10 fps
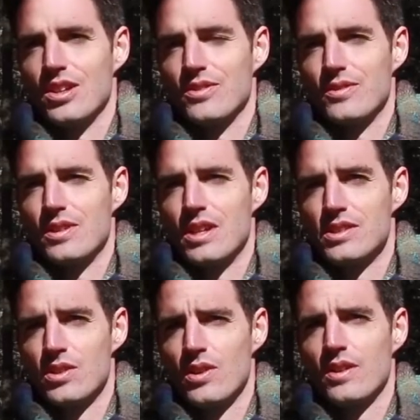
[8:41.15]
to
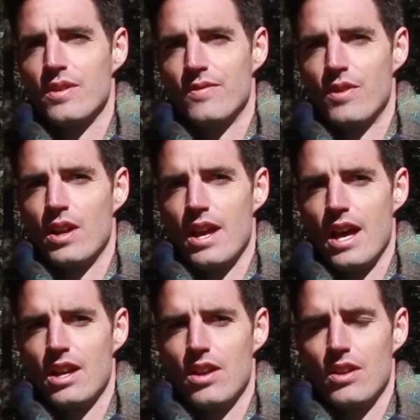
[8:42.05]
sort of confront
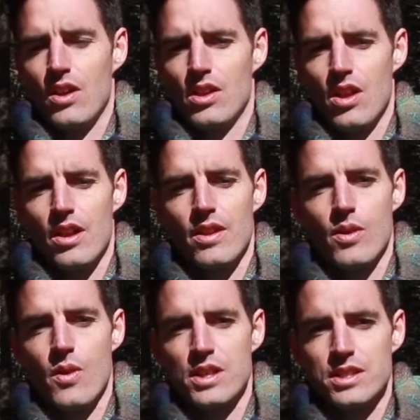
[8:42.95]
head on a lot of the
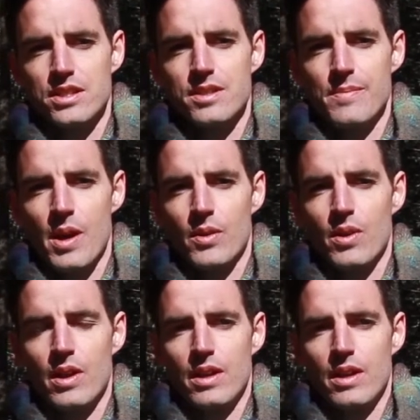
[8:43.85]
questions about